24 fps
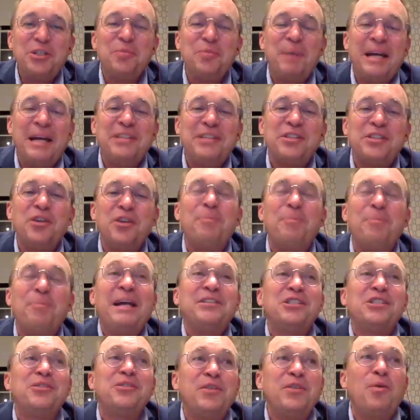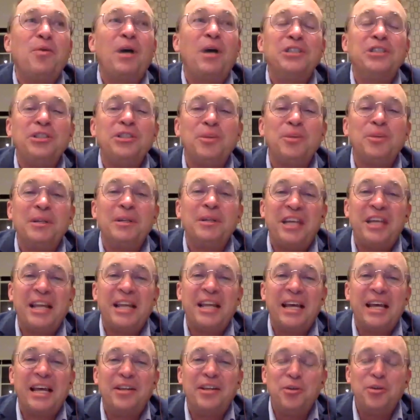Your basis for you watching too much
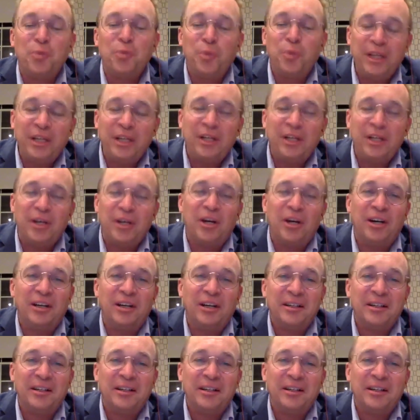CNN? You really are.